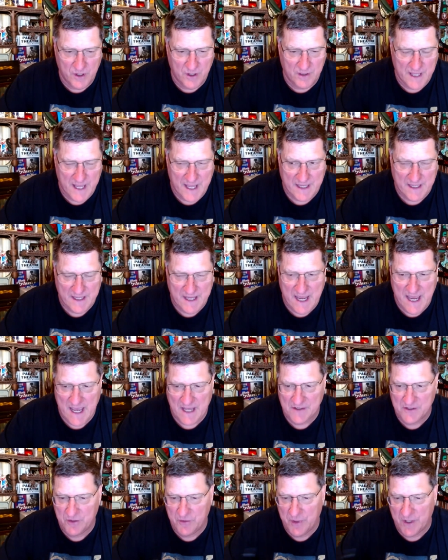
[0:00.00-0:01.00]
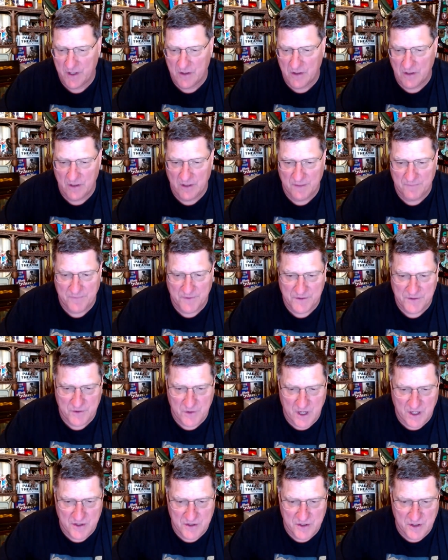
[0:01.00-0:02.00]
oil and gas, critical
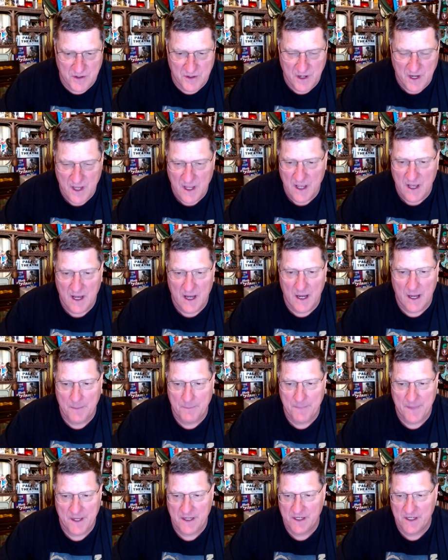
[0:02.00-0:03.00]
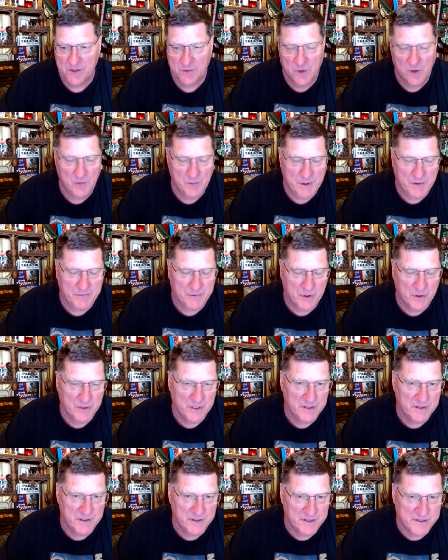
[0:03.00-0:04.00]
infrastructure, um, Israel will be
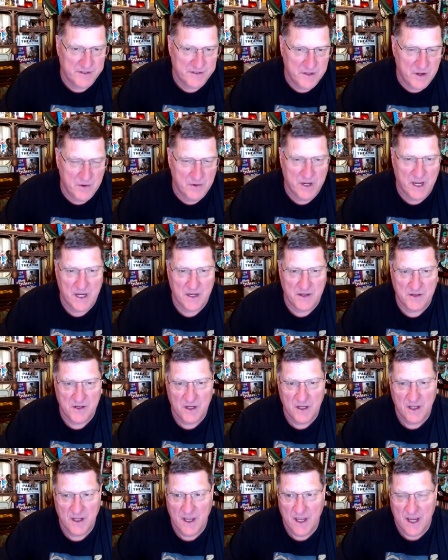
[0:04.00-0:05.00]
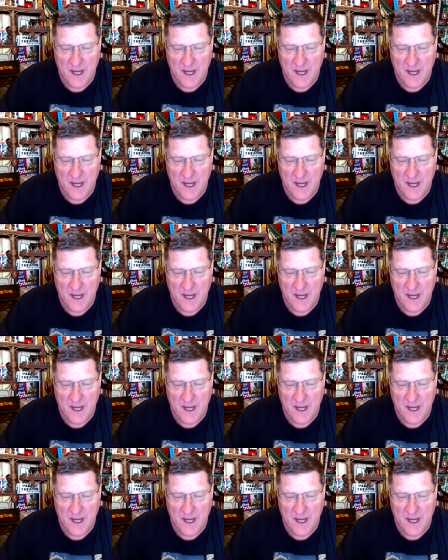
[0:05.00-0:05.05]
thrown into the Stone Age.